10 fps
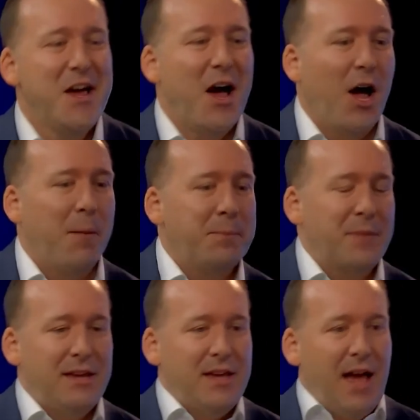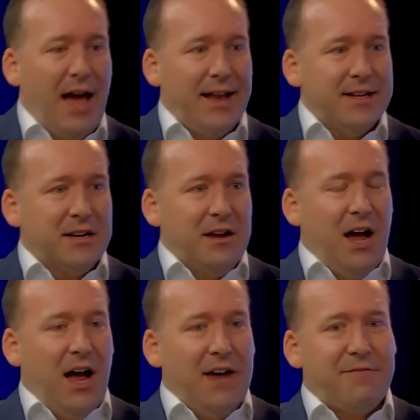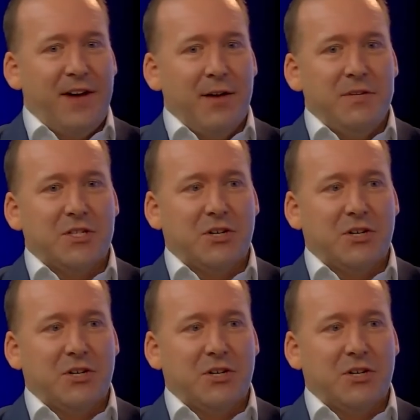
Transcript: And I found this